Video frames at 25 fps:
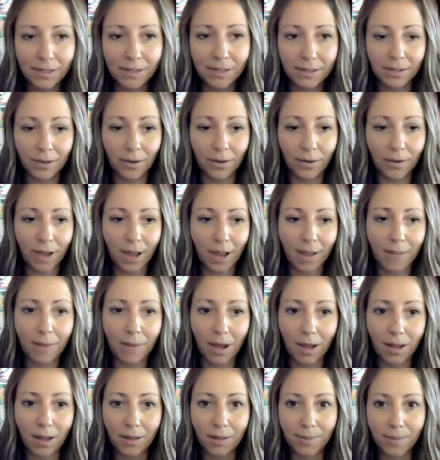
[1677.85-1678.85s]
So
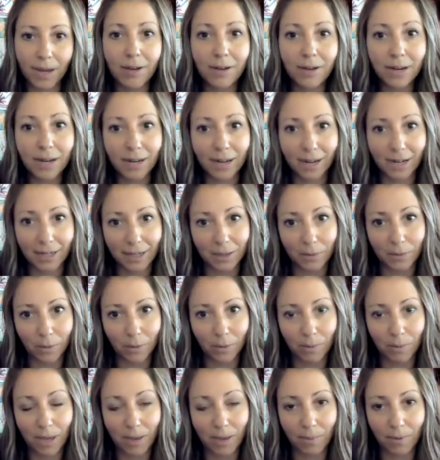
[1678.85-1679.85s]
I'm all about connecting
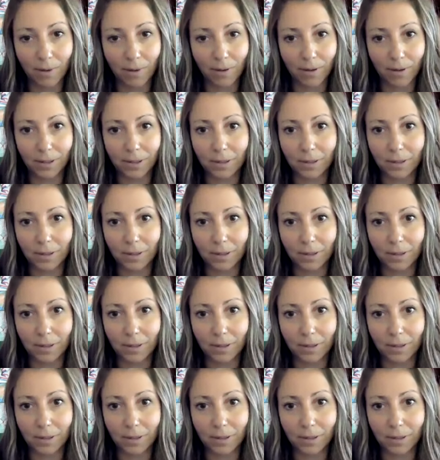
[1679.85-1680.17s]
with people.